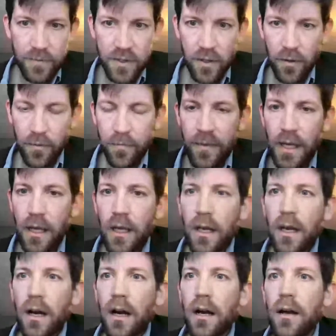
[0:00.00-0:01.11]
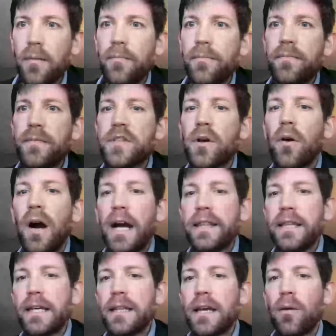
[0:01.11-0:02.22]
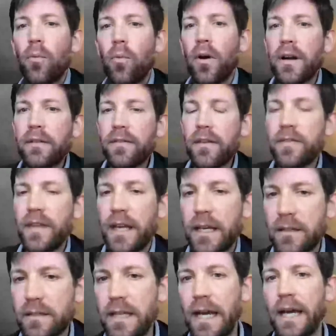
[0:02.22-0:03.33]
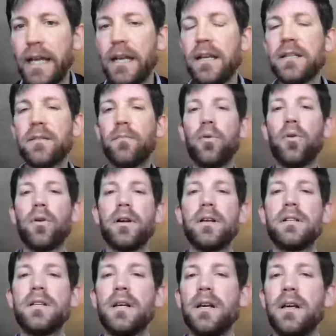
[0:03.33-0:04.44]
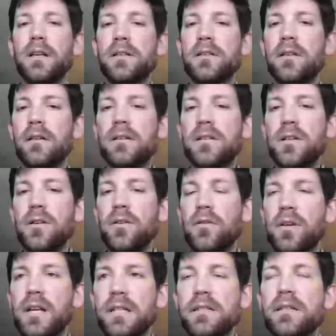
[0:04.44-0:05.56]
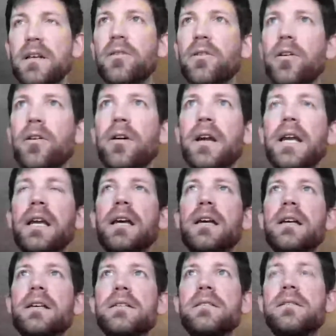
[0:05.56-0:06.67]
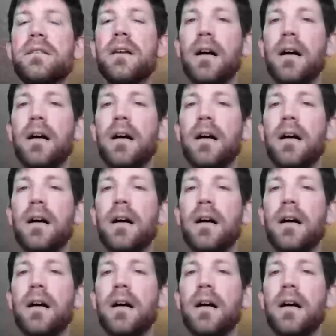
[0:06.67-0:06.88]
So I think that one of the things that is important to consider is